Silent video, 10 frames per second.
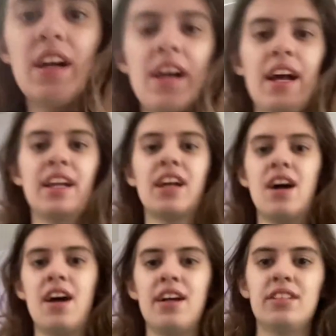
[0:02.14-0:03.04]
Hey
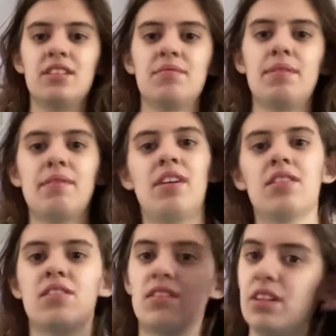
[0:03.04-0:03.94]
guys, it's me,
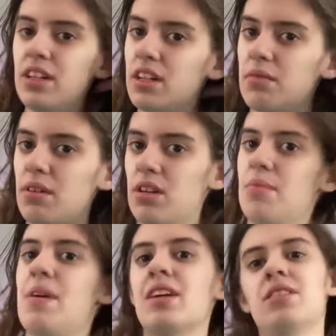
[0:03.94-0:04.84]
Valhar here. Welcome
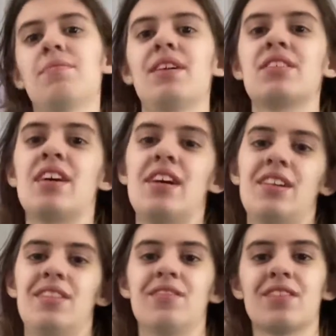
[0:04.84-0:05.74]
back to my
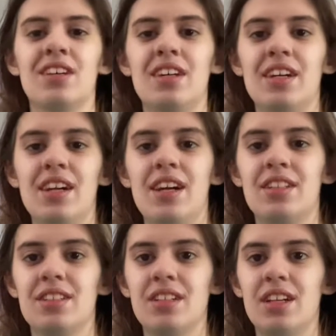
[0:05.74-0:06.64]
channel.
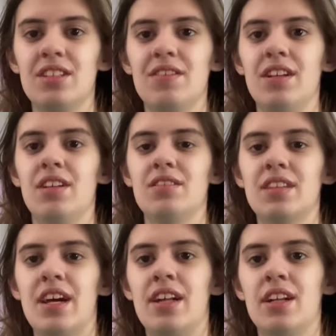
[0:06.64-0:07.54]
In today's video,
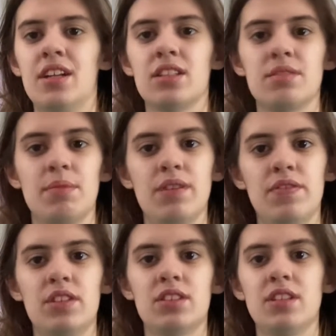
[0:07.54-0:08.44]
that it's my
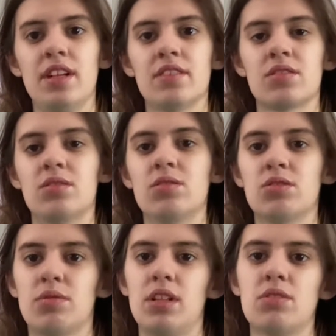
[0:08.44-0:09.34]
first day of school in
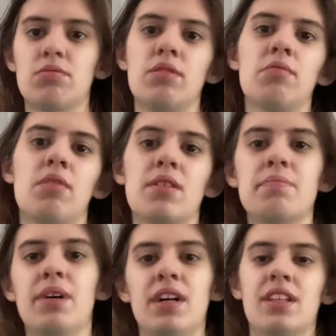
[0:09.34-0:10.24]
2021,
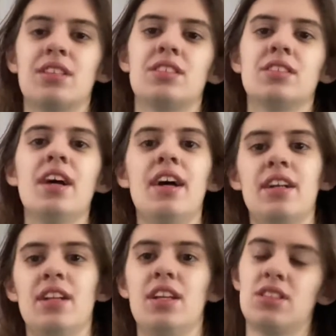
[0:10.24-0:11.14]
but
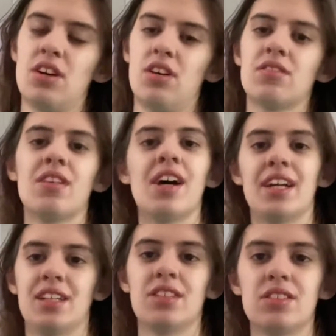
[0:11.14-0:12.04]
instead it's
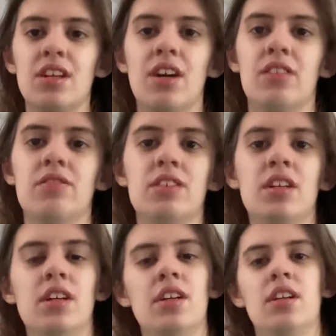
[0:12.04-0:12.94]
online. So
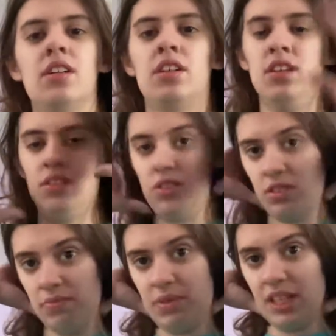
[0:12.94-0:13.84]

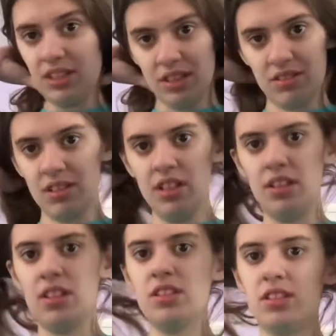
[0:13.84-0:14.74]
basically,
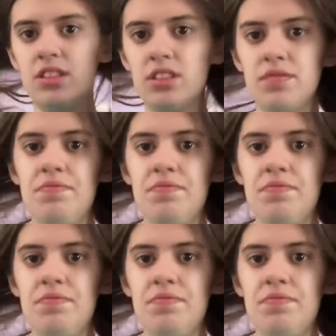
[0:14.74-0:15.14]
this is